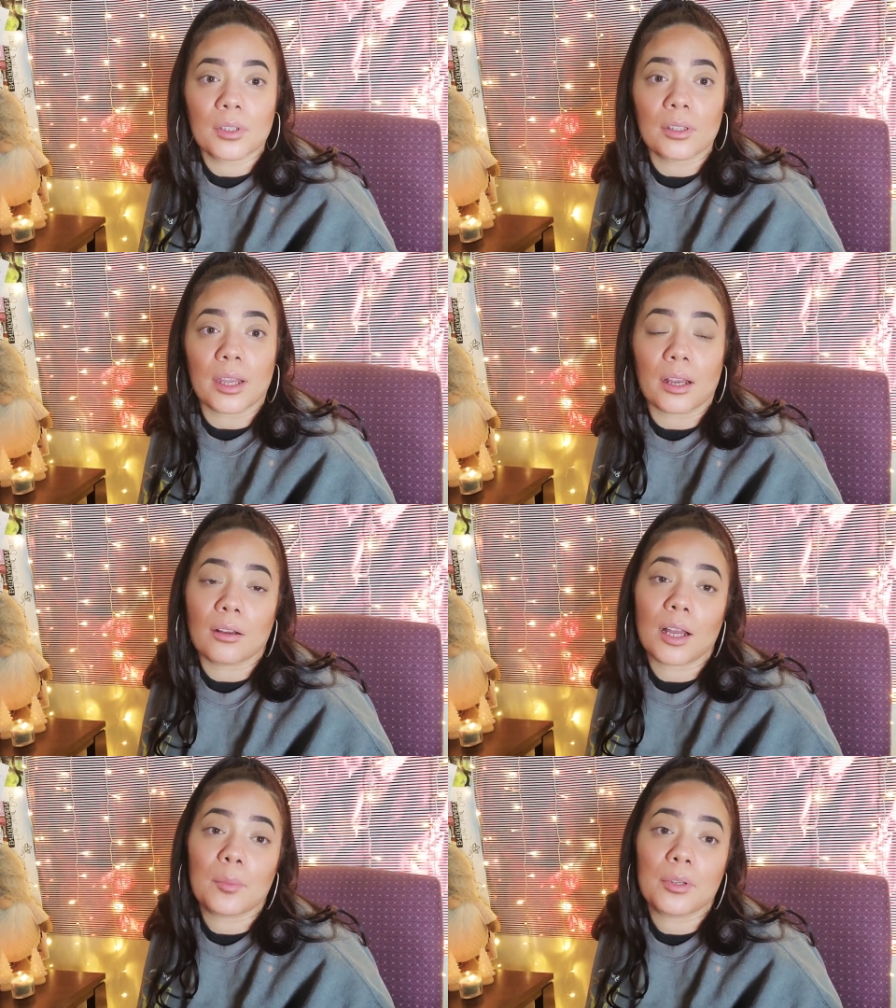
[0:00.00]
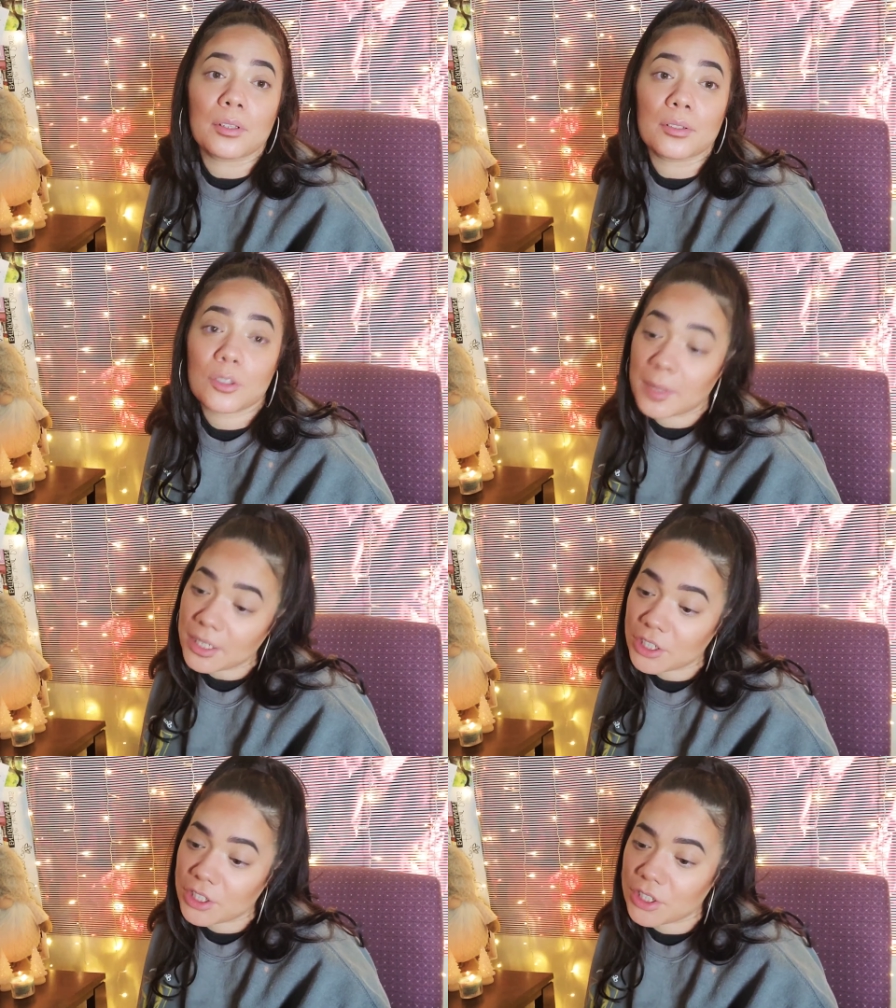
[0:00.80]
Now, I put a little too
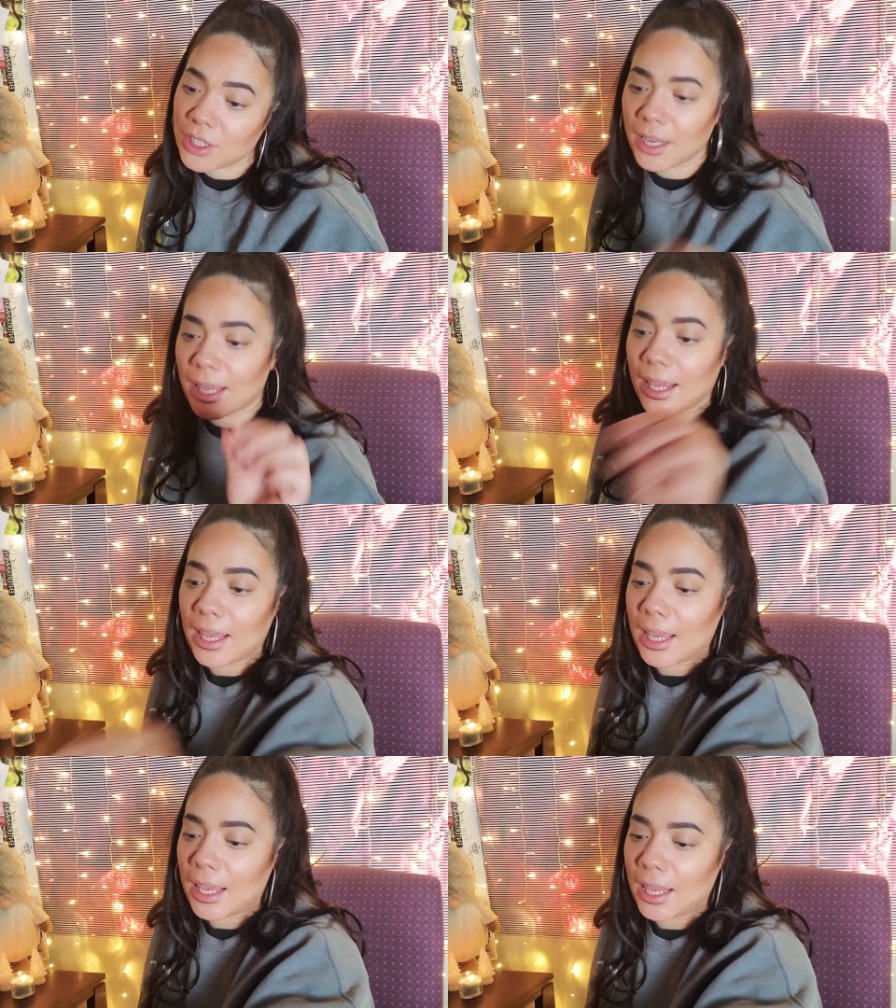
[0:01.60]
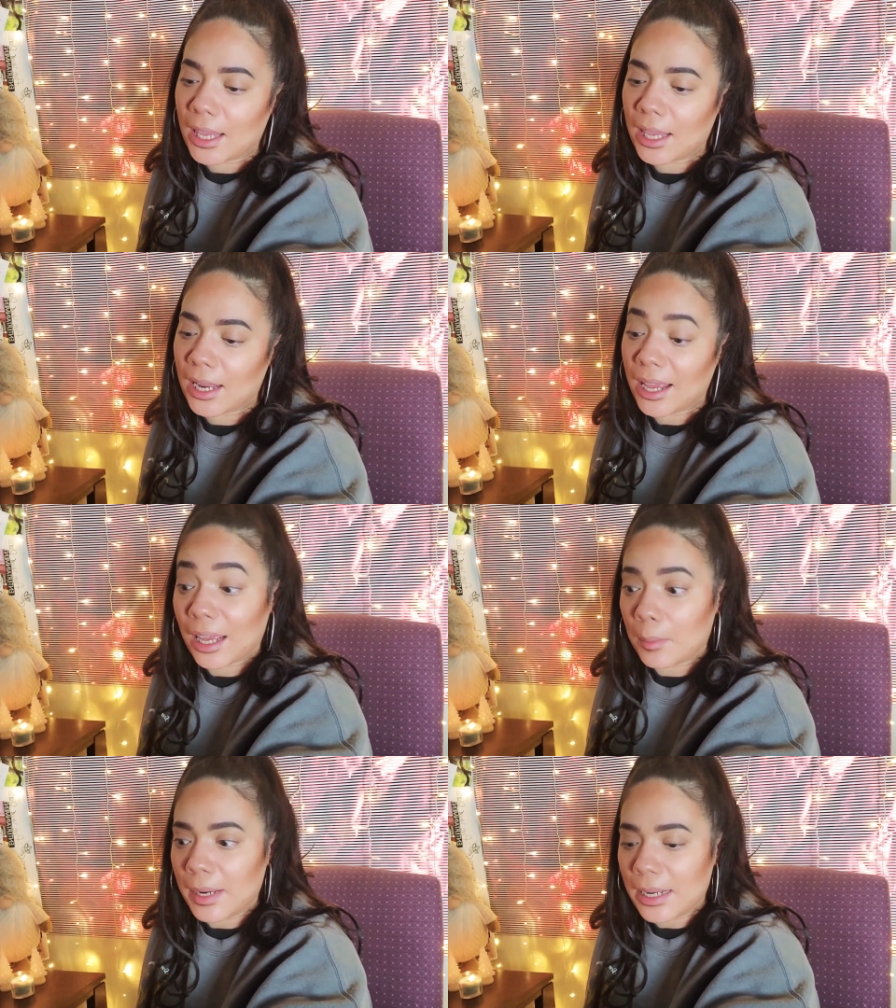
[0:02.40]
much and I
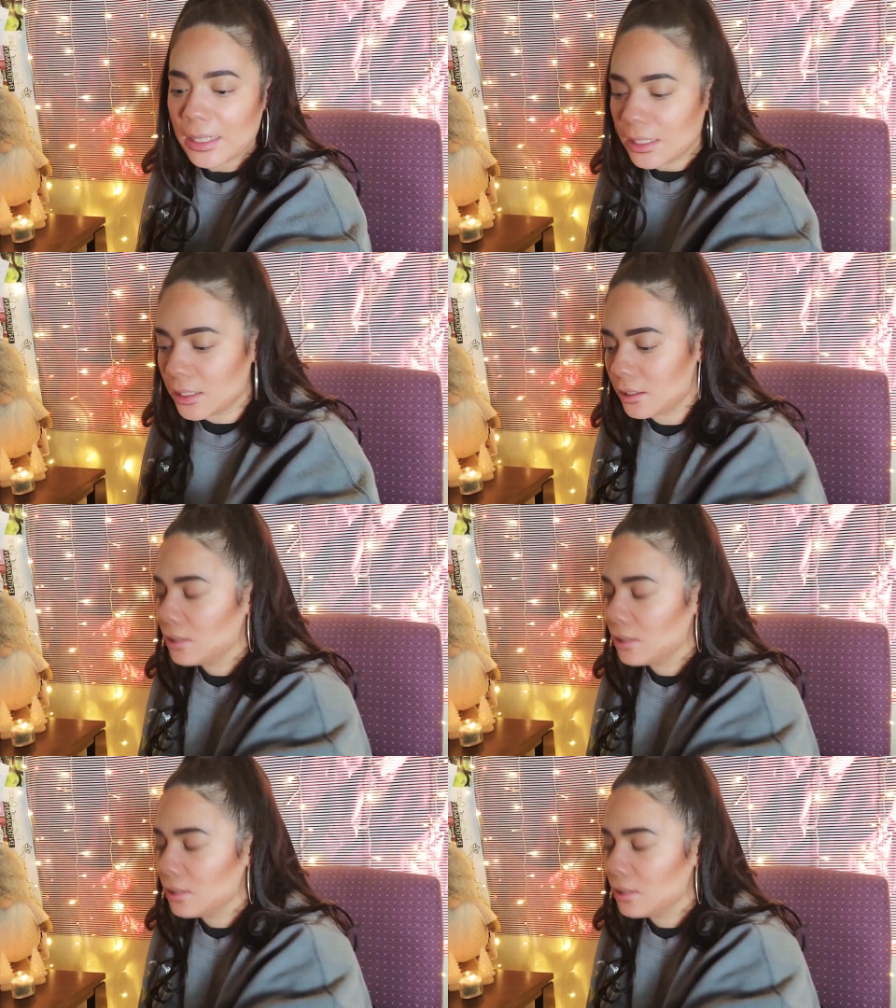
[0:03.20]
gotta blend.